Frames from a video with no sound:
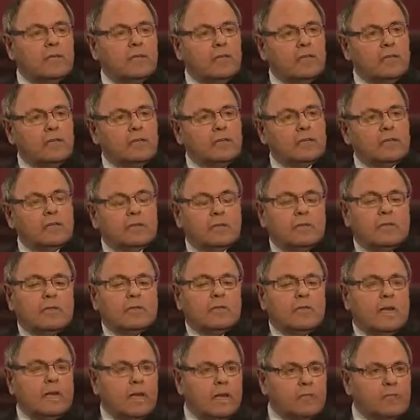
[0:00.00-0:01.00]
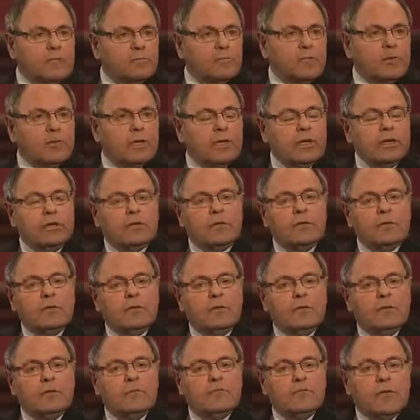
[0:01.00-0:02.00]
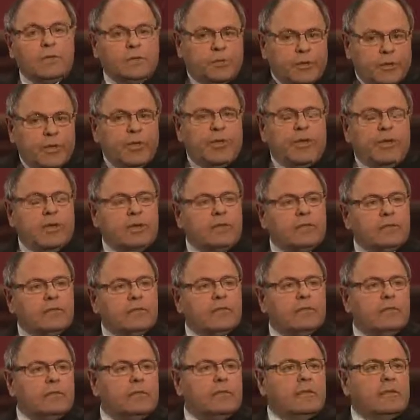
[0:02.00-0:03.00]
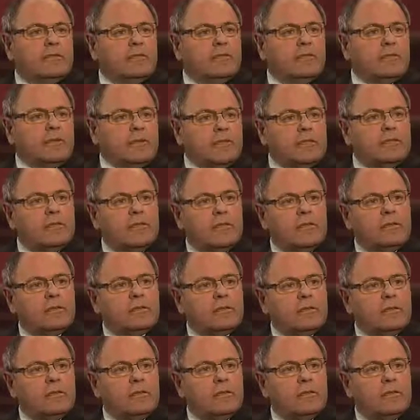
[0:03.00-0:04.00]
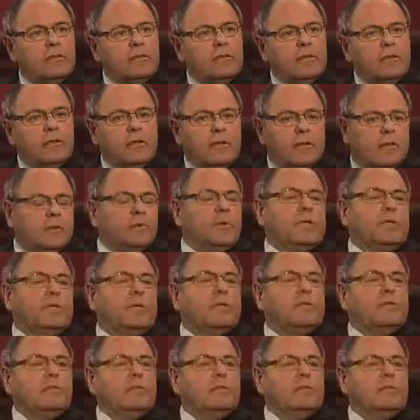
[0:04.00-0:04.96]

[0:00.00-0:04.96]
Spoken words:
years to the diaspora, but we yearned to return, and we did.